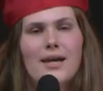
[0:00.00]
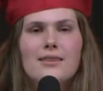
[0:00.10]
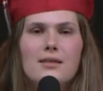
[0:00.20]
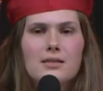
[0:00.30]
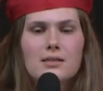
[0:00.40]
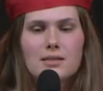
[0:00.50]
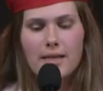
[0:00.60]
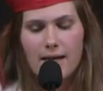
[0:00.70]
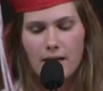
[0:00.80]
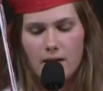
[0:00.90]
I think he's
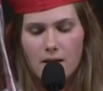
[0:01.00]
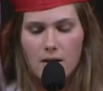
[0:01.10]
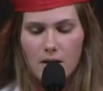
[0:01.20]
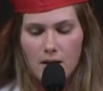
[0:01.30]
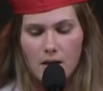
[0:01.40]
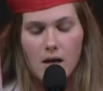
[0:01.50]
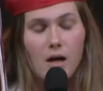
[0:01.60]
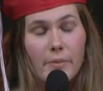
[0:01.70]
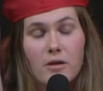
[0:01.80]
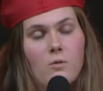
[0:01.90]
had
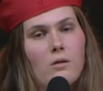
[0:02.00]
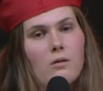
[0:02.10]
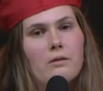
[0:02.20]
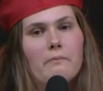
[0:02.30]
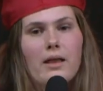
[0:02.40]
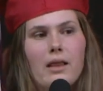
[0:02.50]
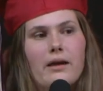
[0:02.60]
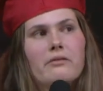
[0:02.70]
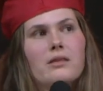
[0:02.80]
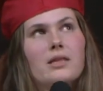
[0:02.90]
a bigger role in
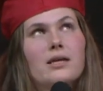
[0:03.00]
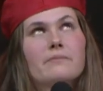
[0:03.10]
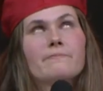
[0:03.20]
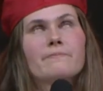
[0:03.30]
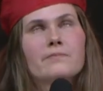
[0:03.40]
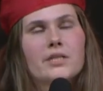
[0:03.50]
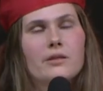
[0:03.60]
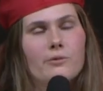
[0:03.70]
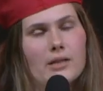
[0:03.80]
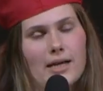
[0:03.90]
life than
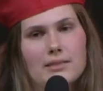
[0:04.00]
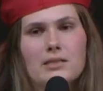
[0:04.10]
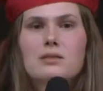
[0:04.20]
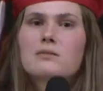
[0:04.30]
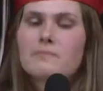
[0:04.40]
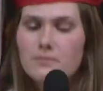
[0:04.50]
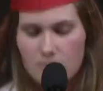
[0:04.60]
he realizes.